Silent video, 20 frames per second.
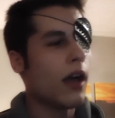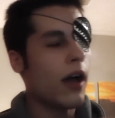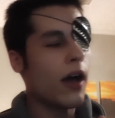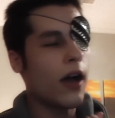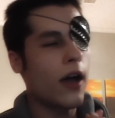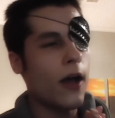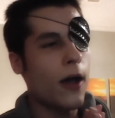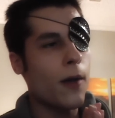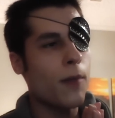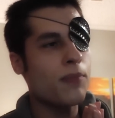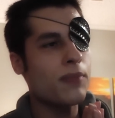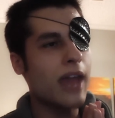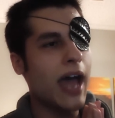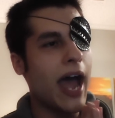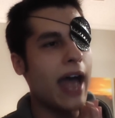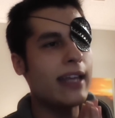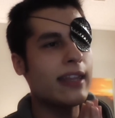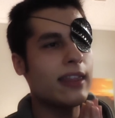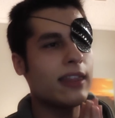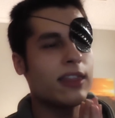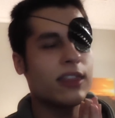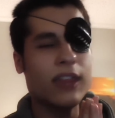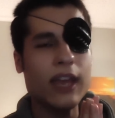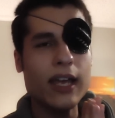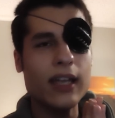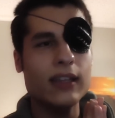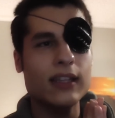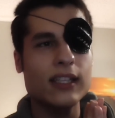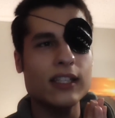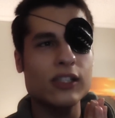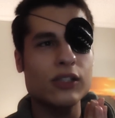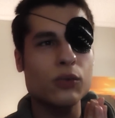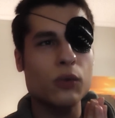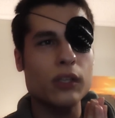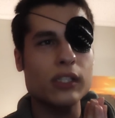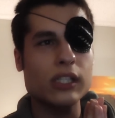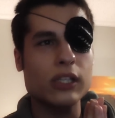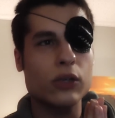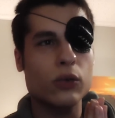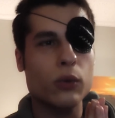Um, I think this
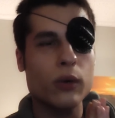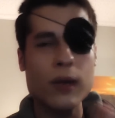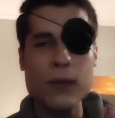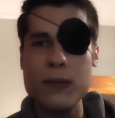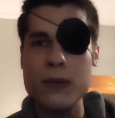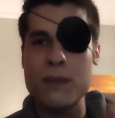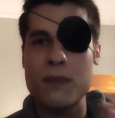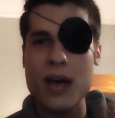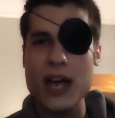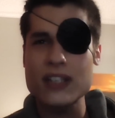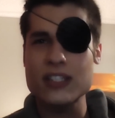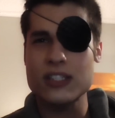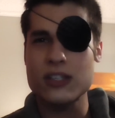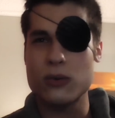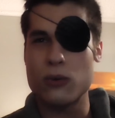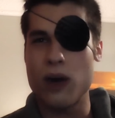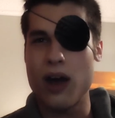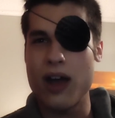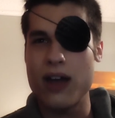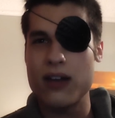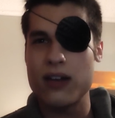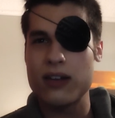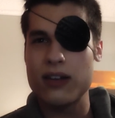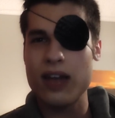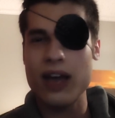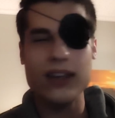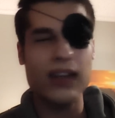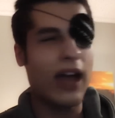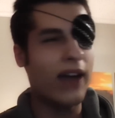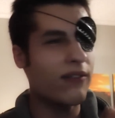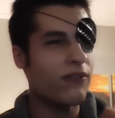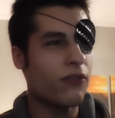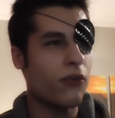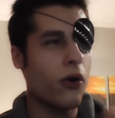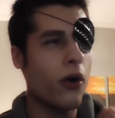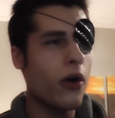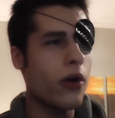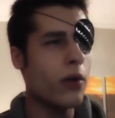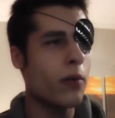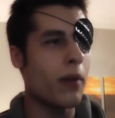was a creepy pasta, right? I, have
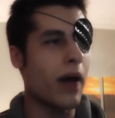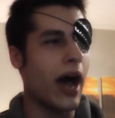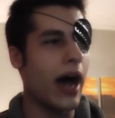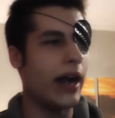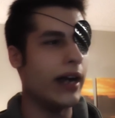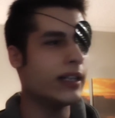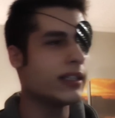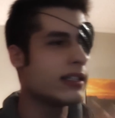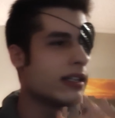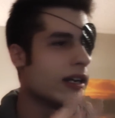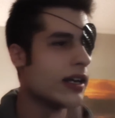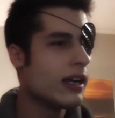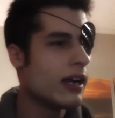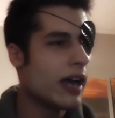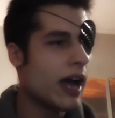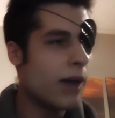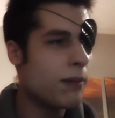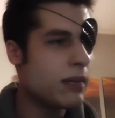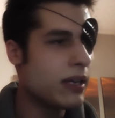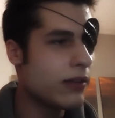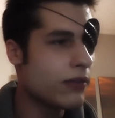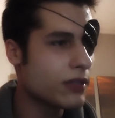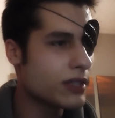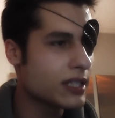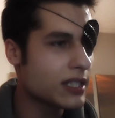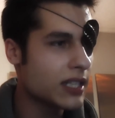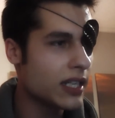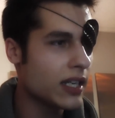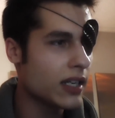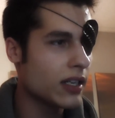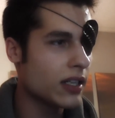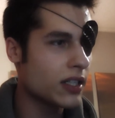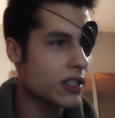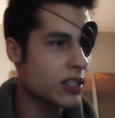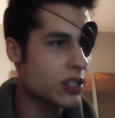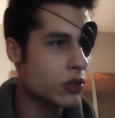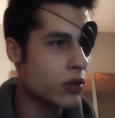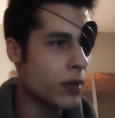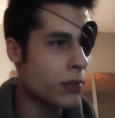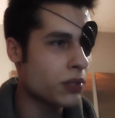heard about it. I'm even seeing in the
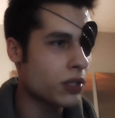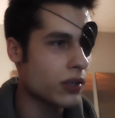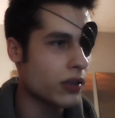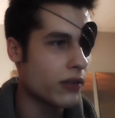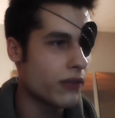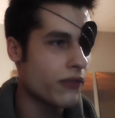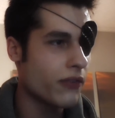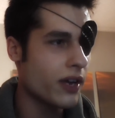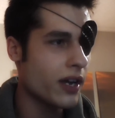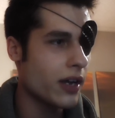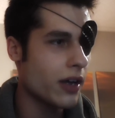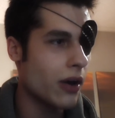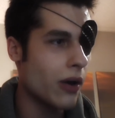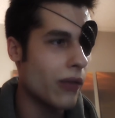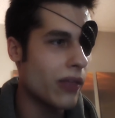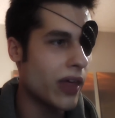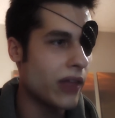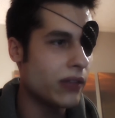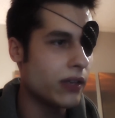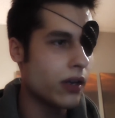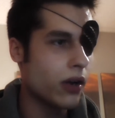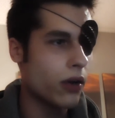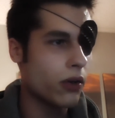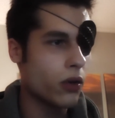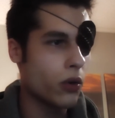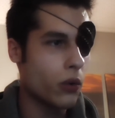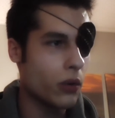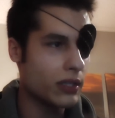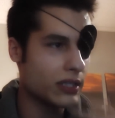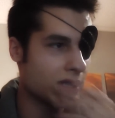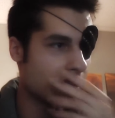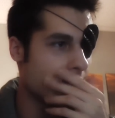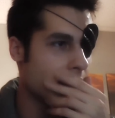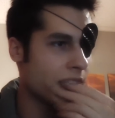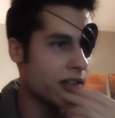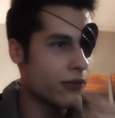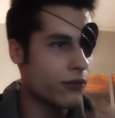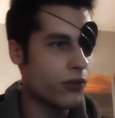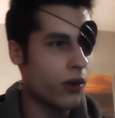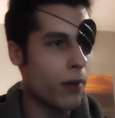description of the video that the audio was
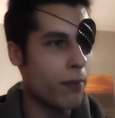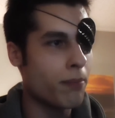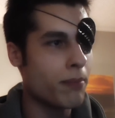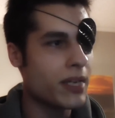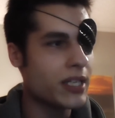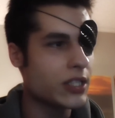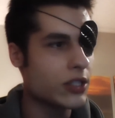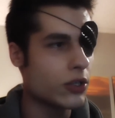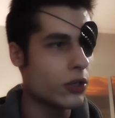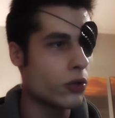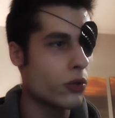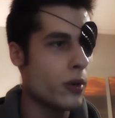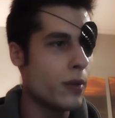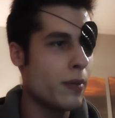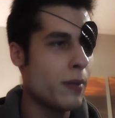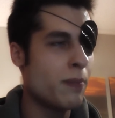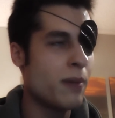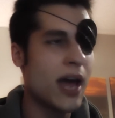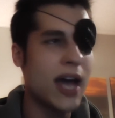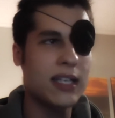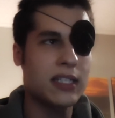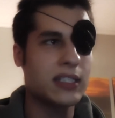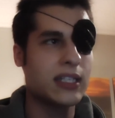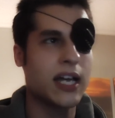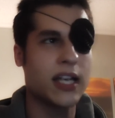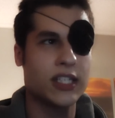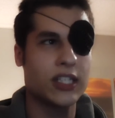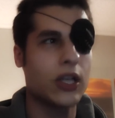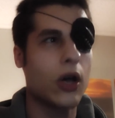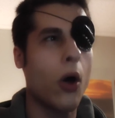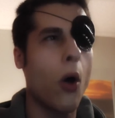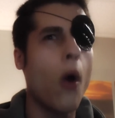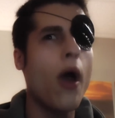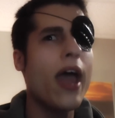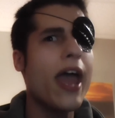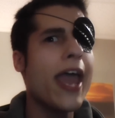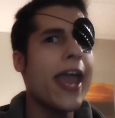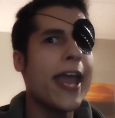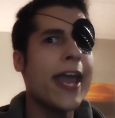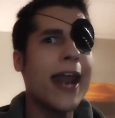taken from Mr. Creepy Pasta, so
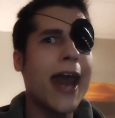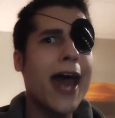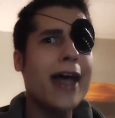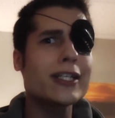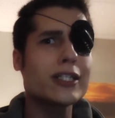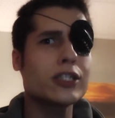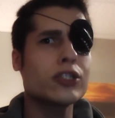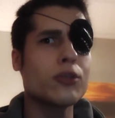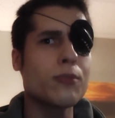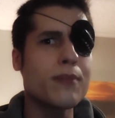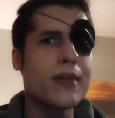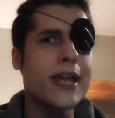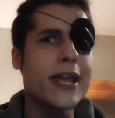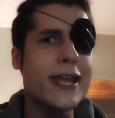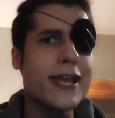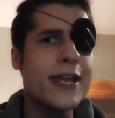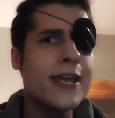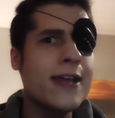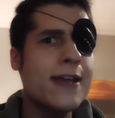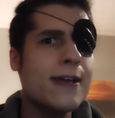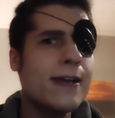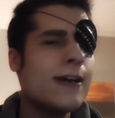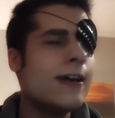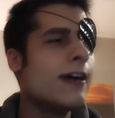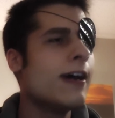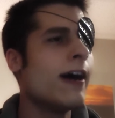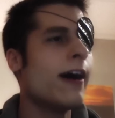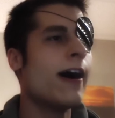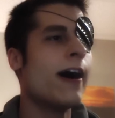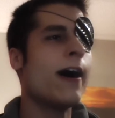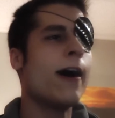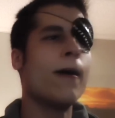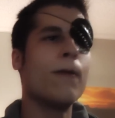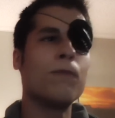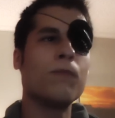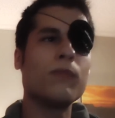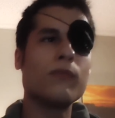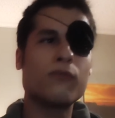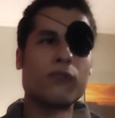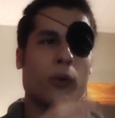it has to be.
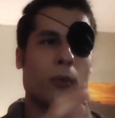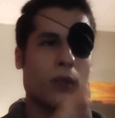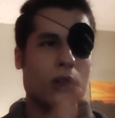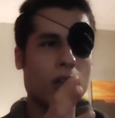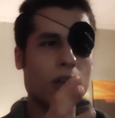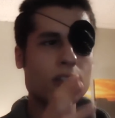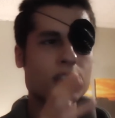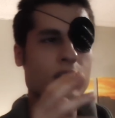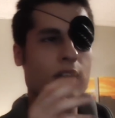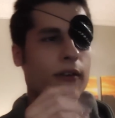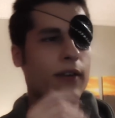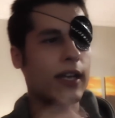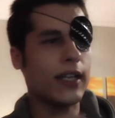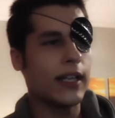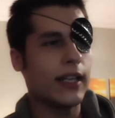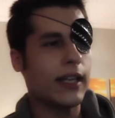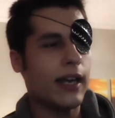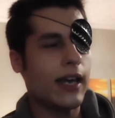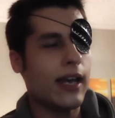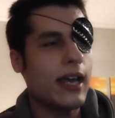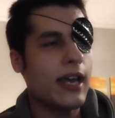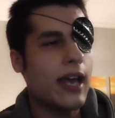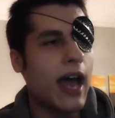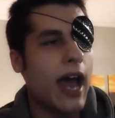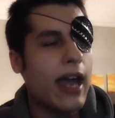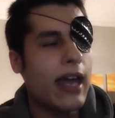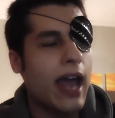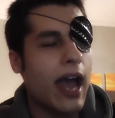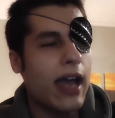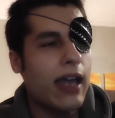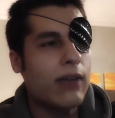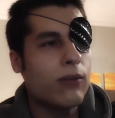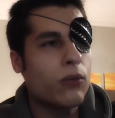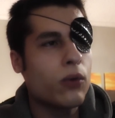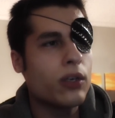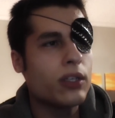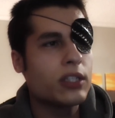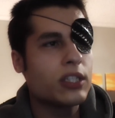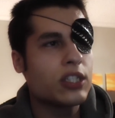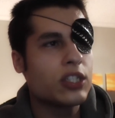Um, from the looks of it, I, I
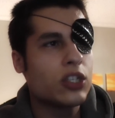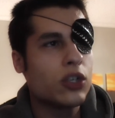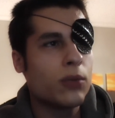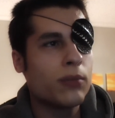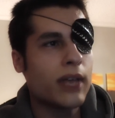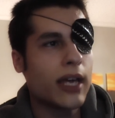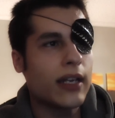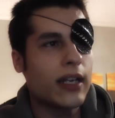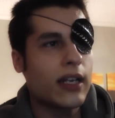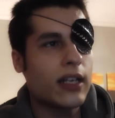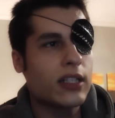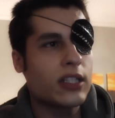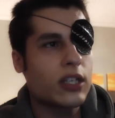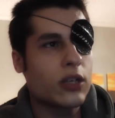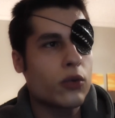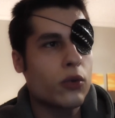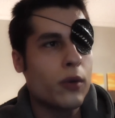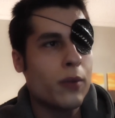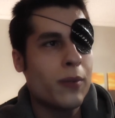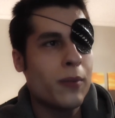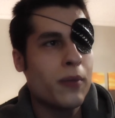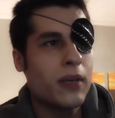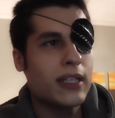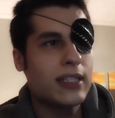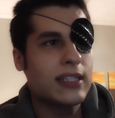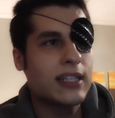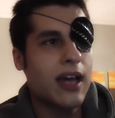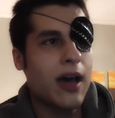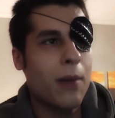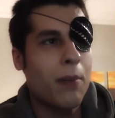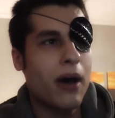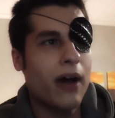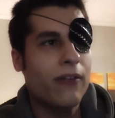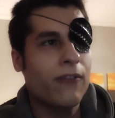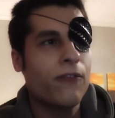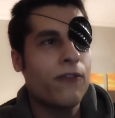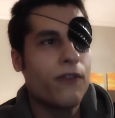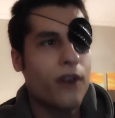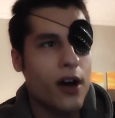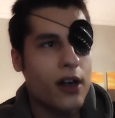would assume that it is a creepy pasta about
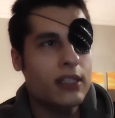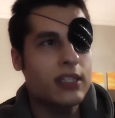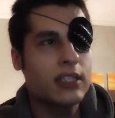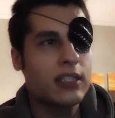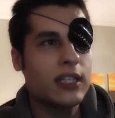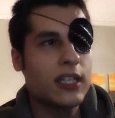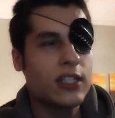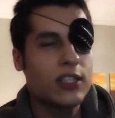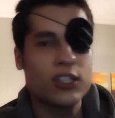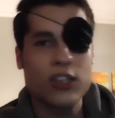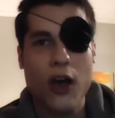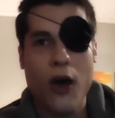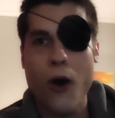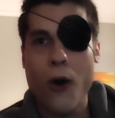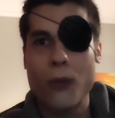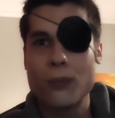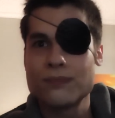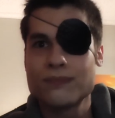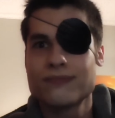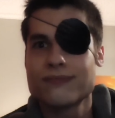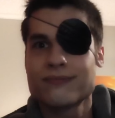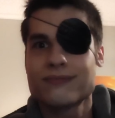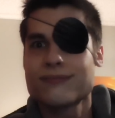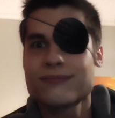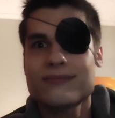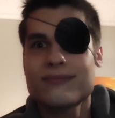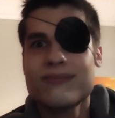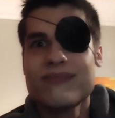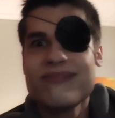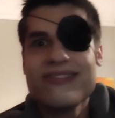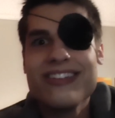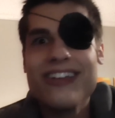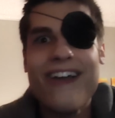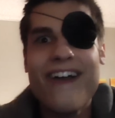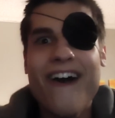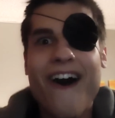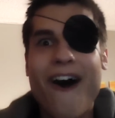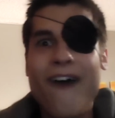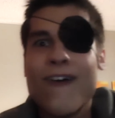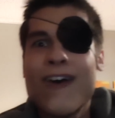Foxy, so
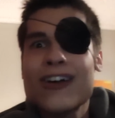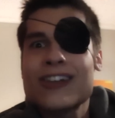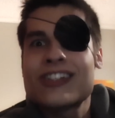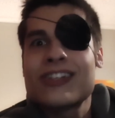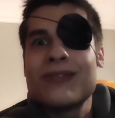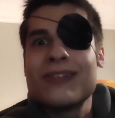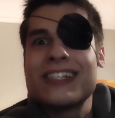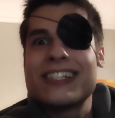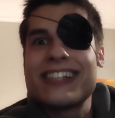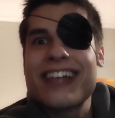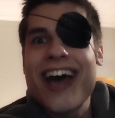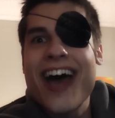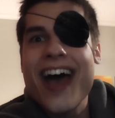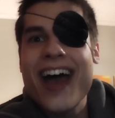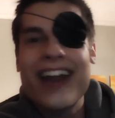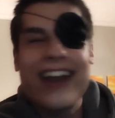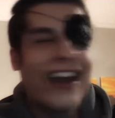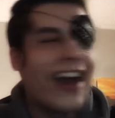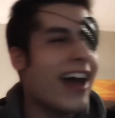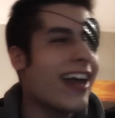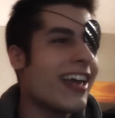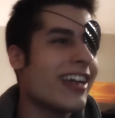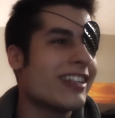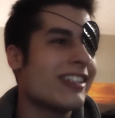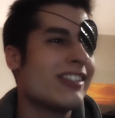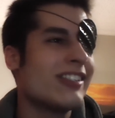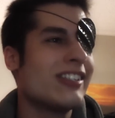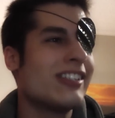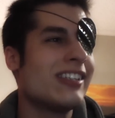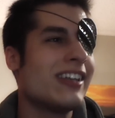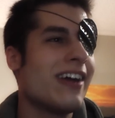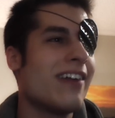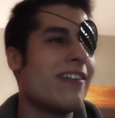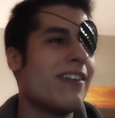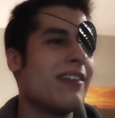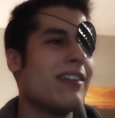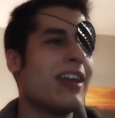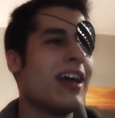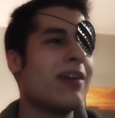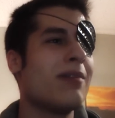how awesome is that? I get to see
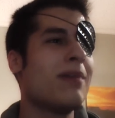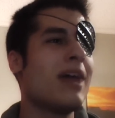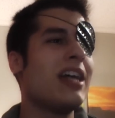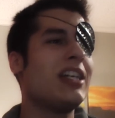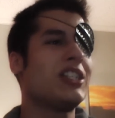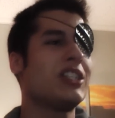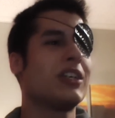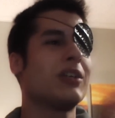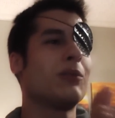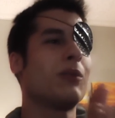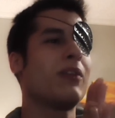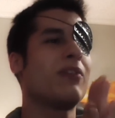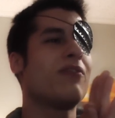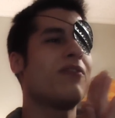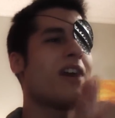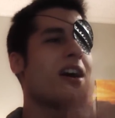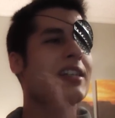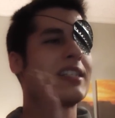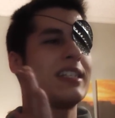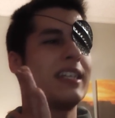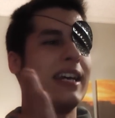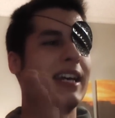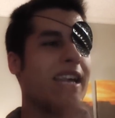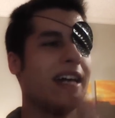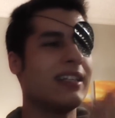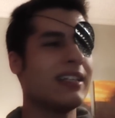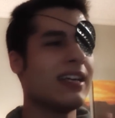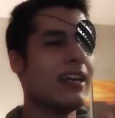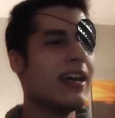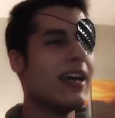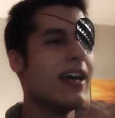an animation with Foxy in it.